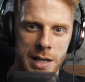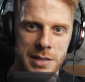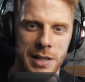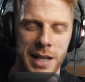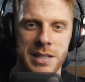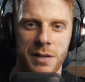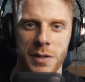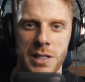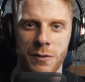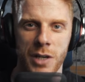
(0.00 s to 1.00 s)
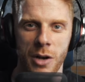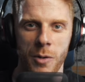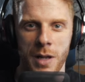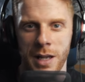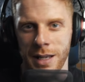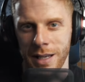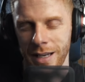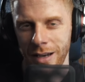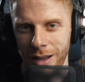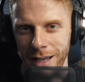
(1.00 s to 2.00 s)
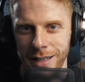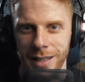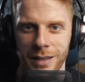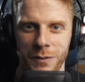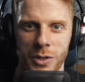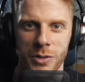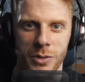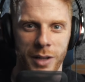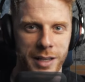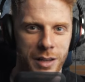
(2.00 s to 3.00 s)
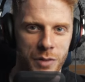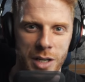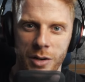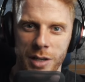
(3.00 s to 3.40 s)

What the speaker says: So that is it for this video. Hit like if you like the video.